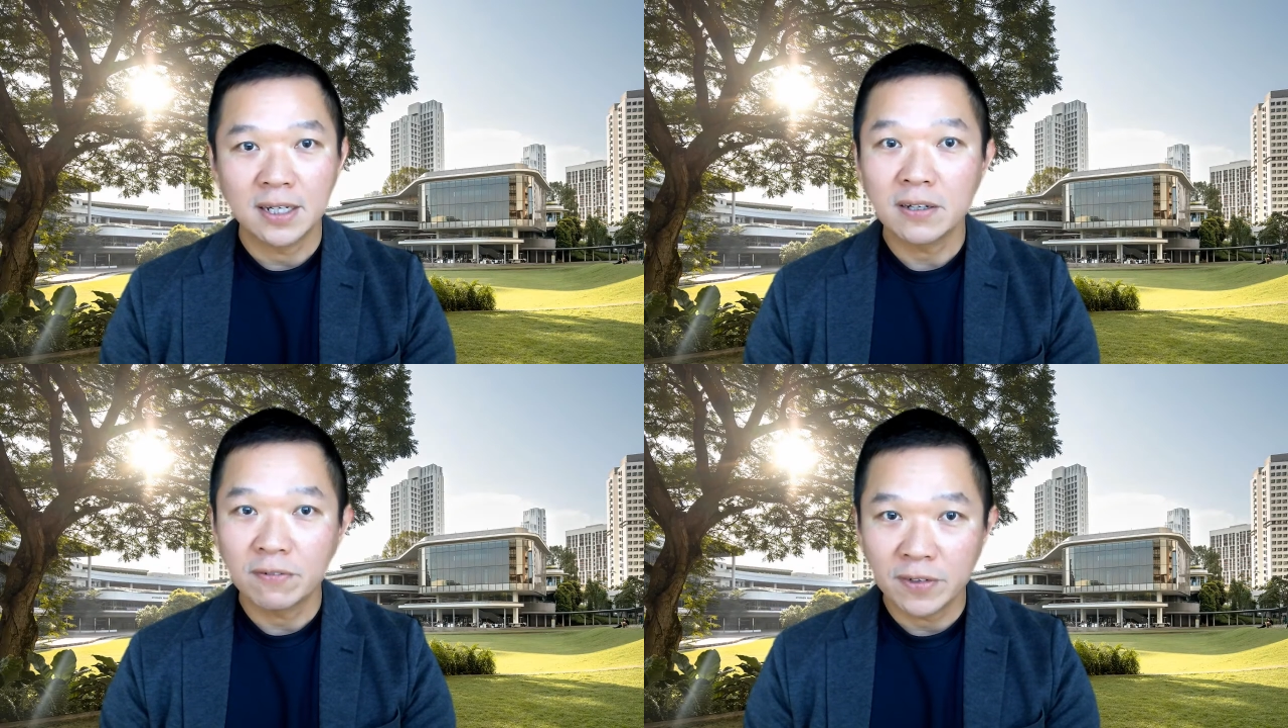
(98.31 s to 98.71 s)

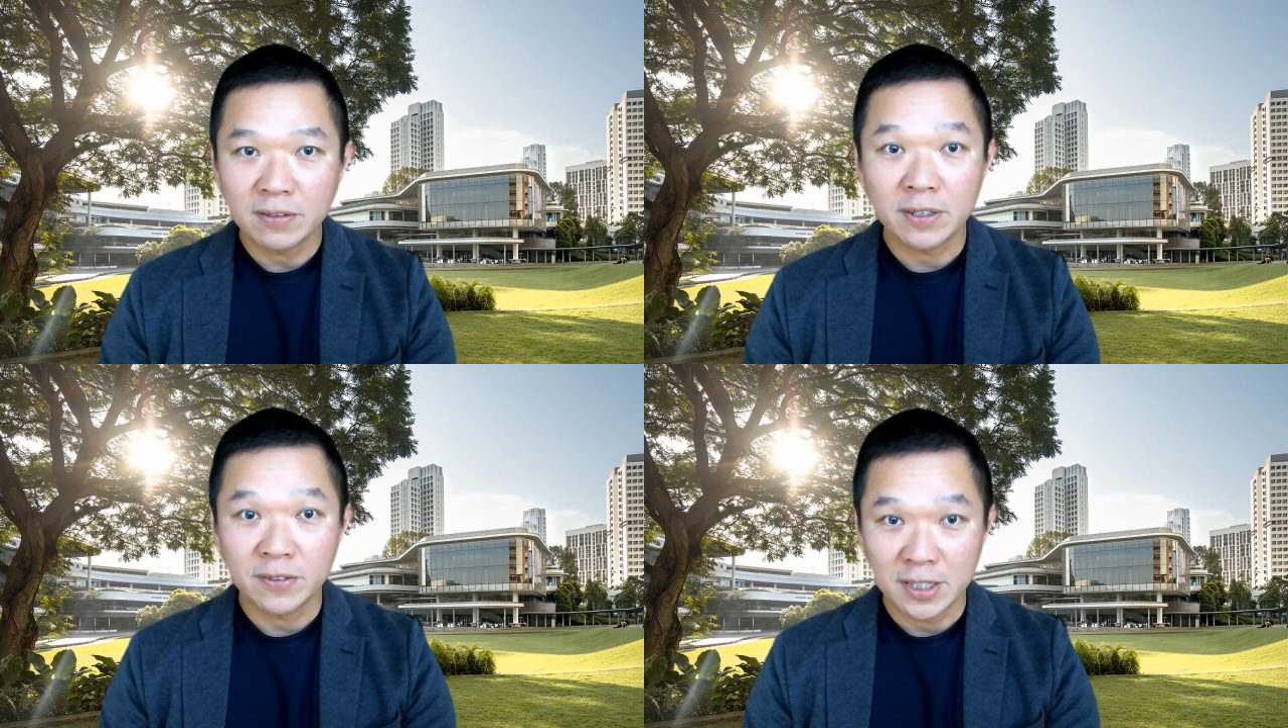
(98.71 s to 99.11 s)
in the
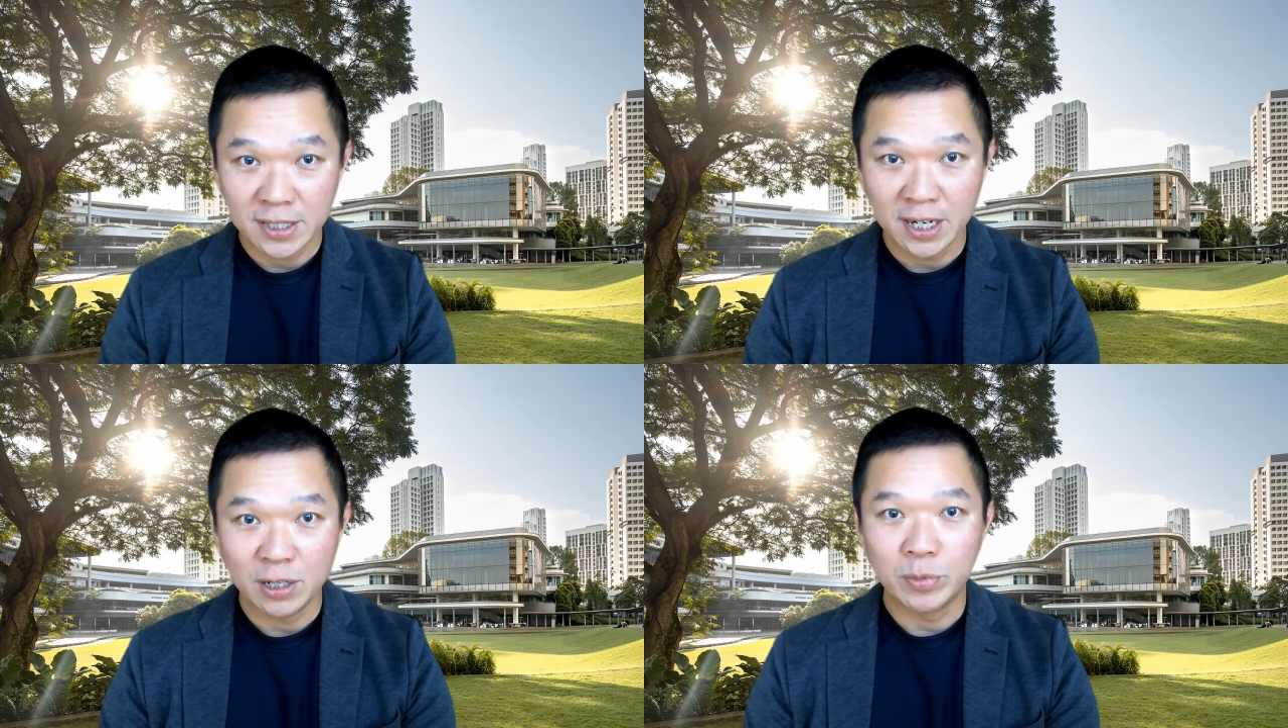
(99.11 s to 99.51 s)
field of
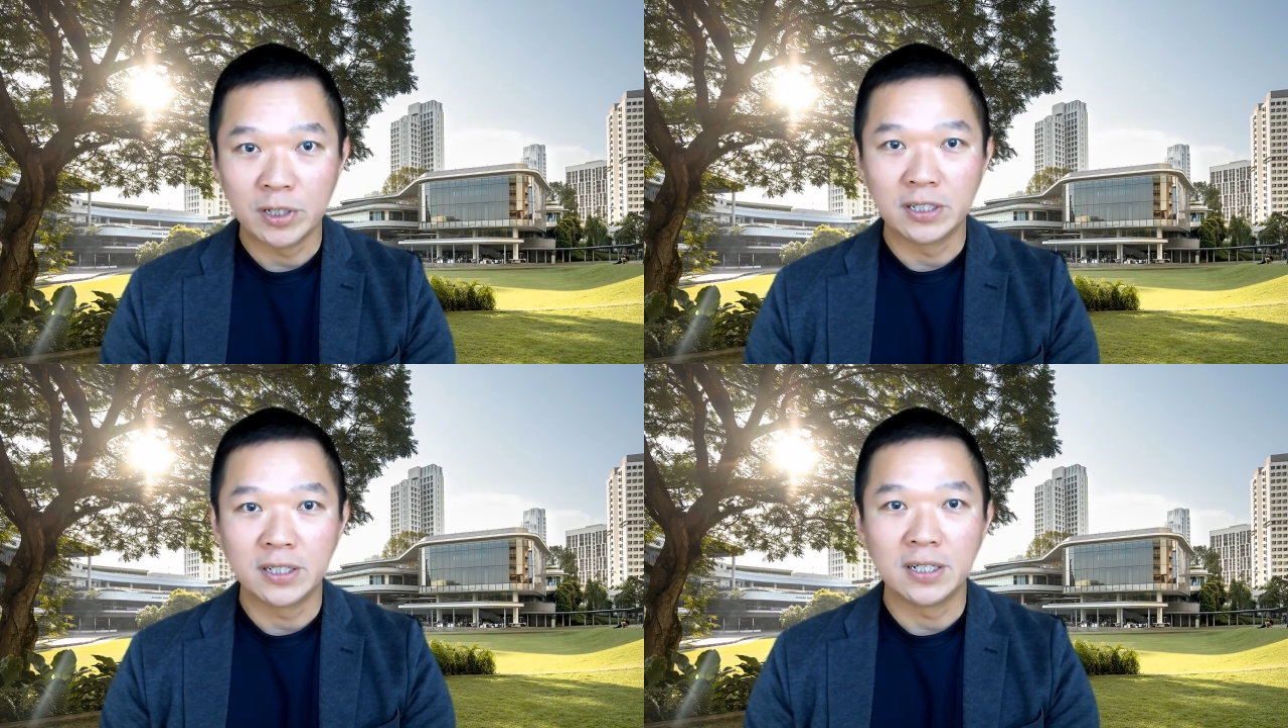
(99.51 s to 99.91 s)

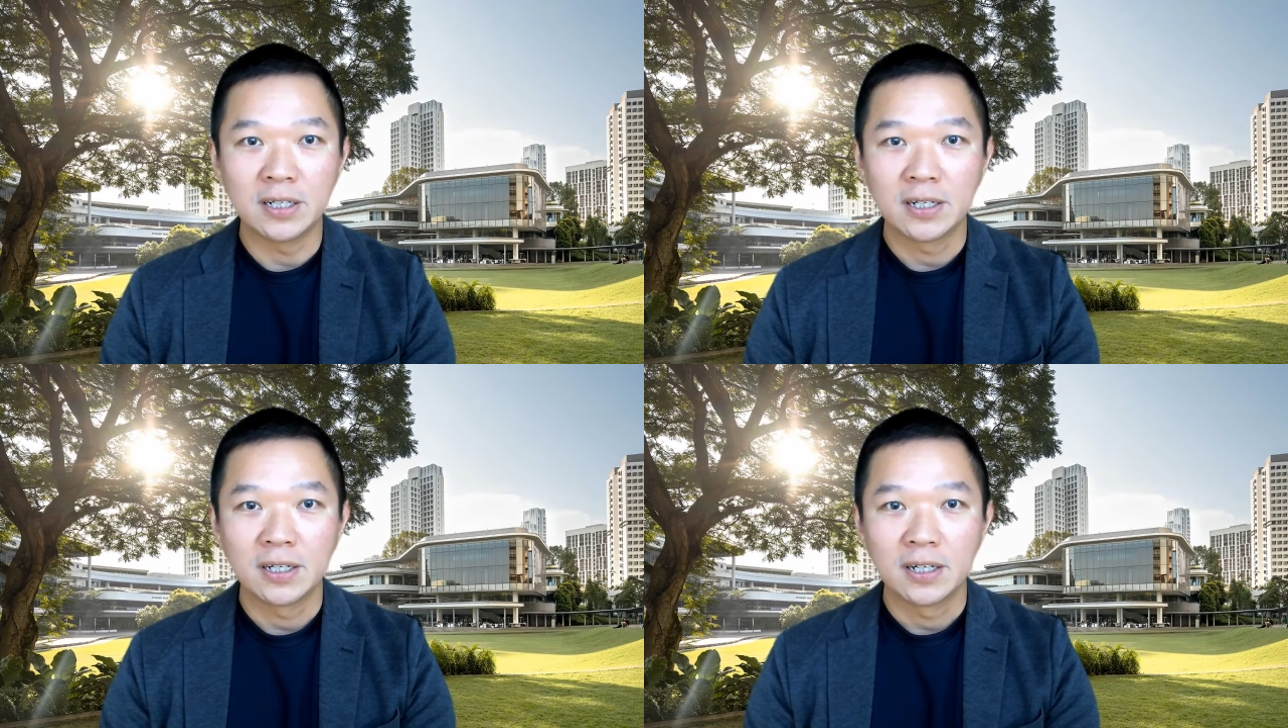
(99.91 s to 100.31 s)
sustainability.